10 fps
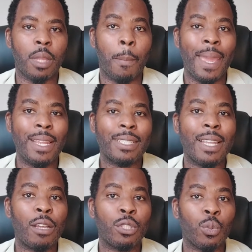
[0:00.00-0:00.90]
The penis
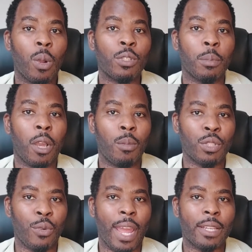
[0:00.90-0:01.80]
now swells and becomes
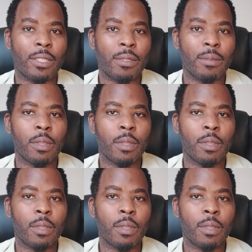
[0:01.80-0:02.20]
erect.